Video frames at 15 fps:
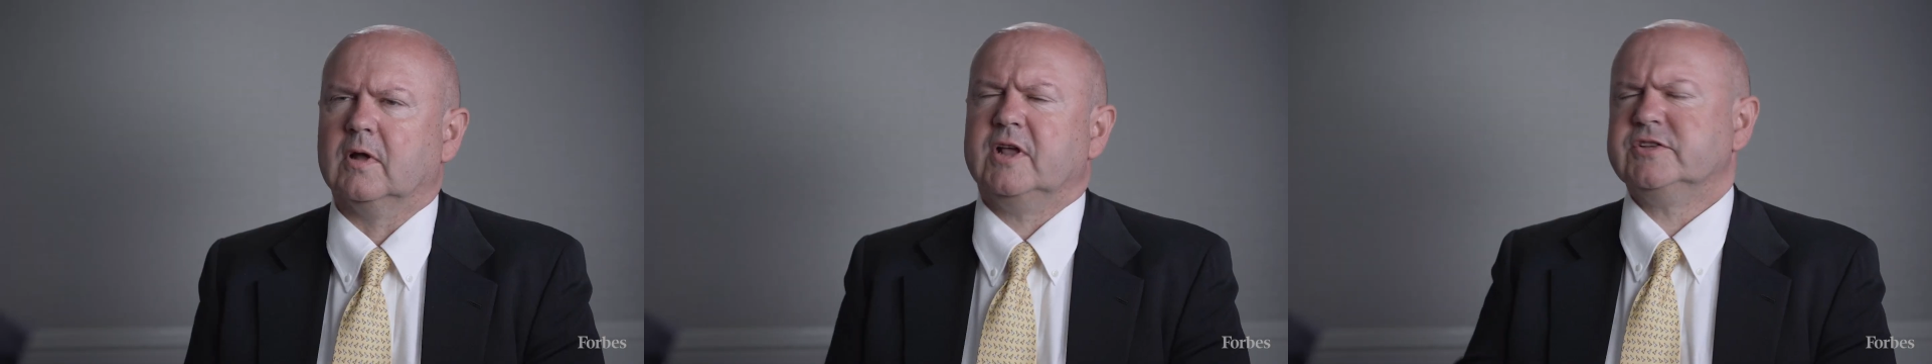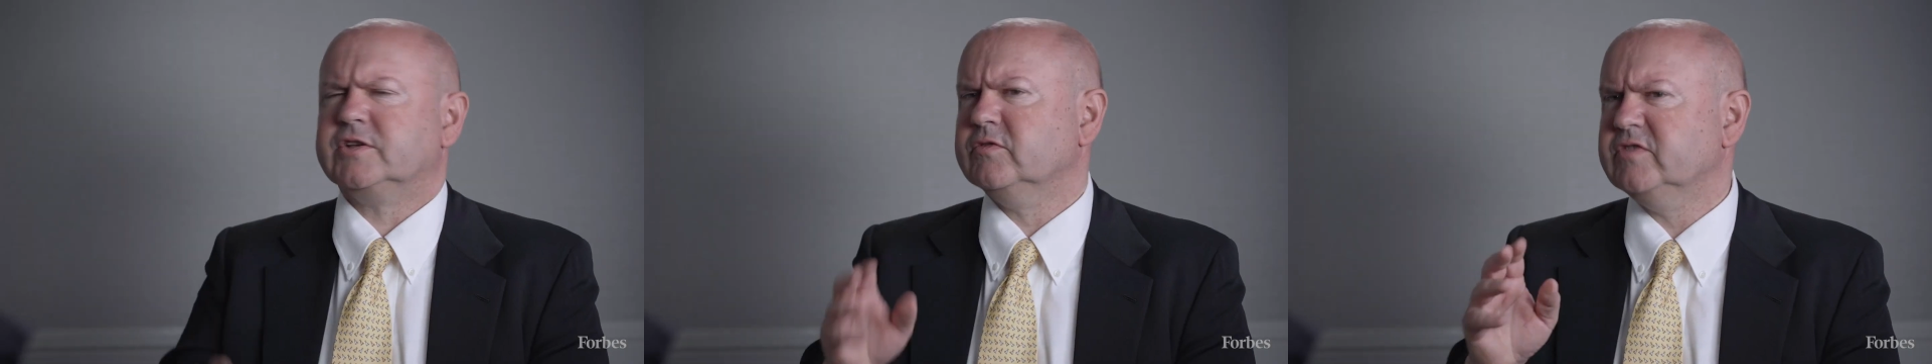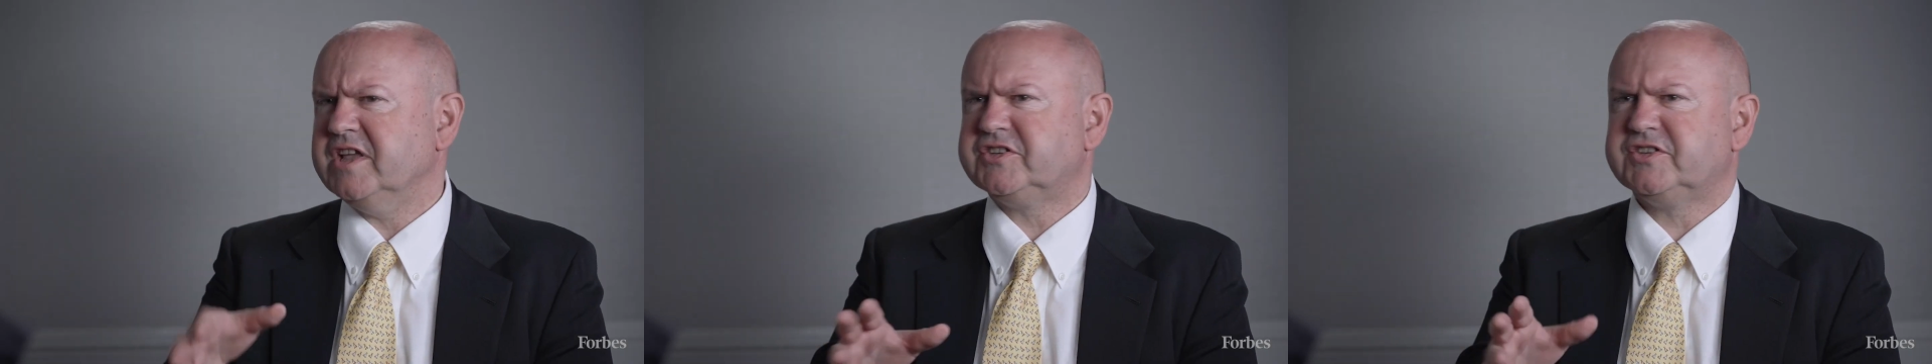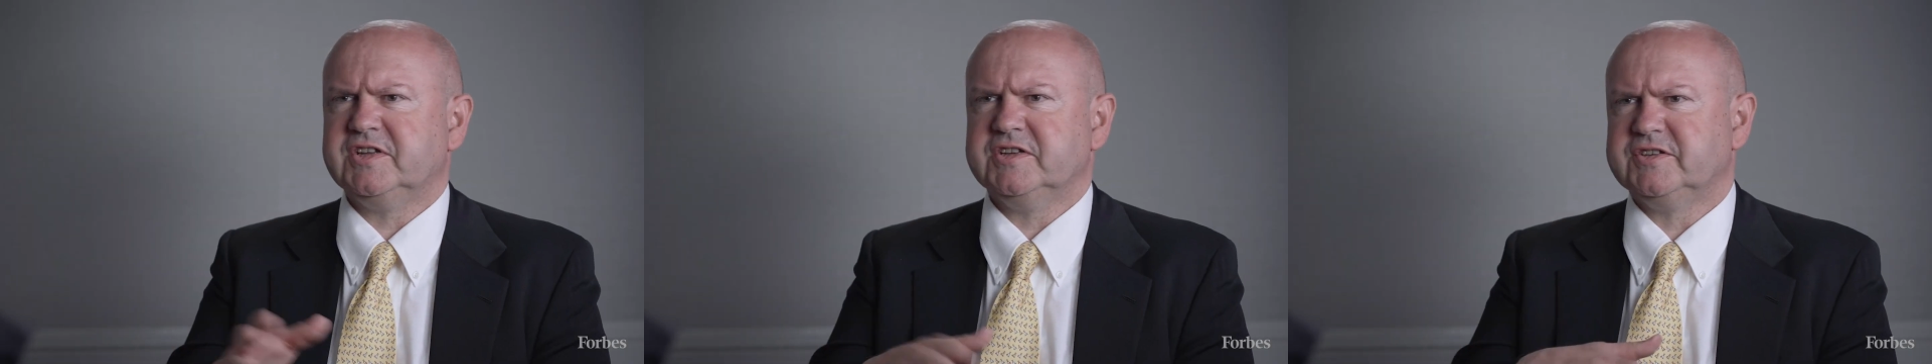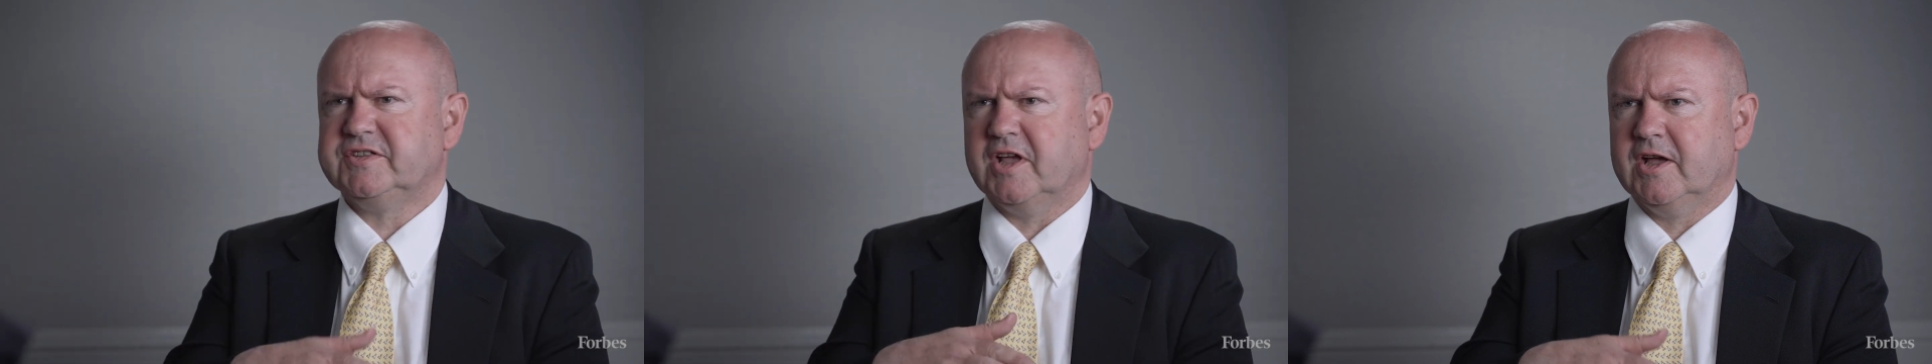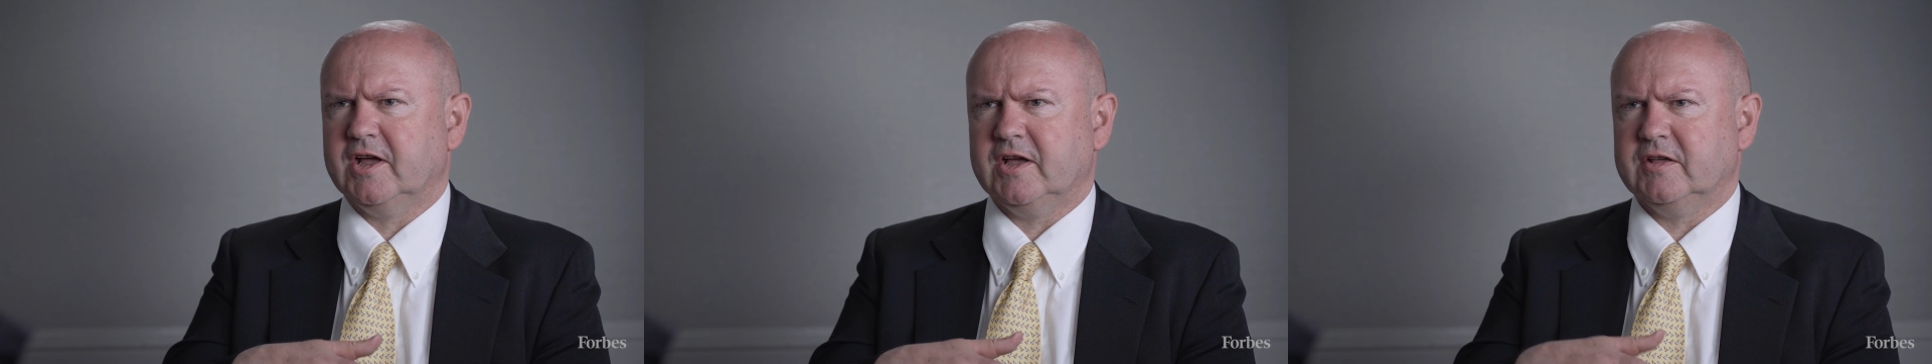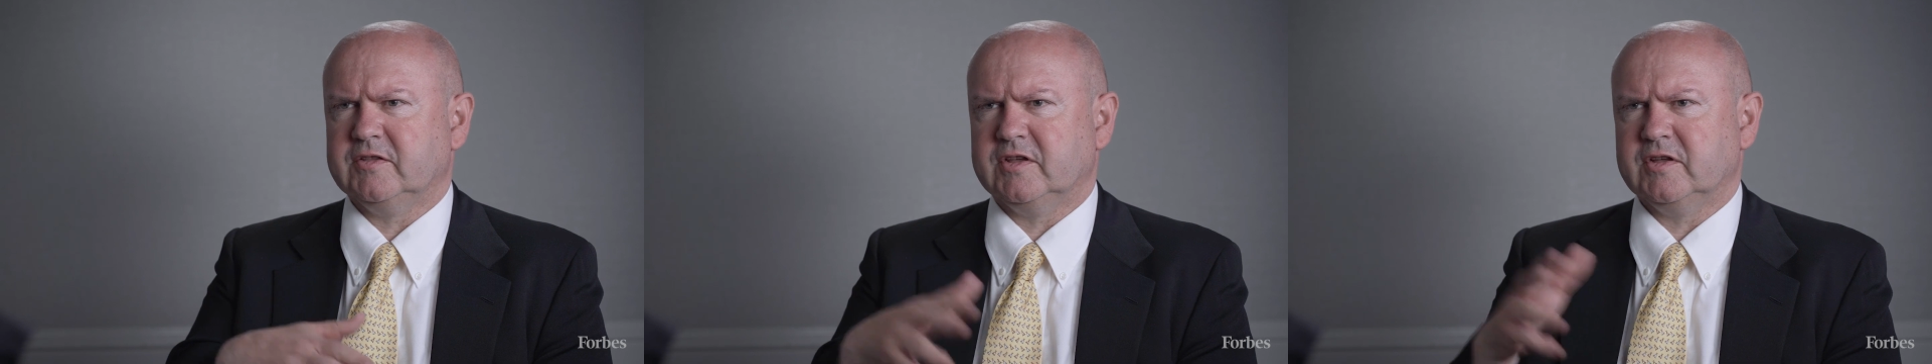Got it. So NIST is the,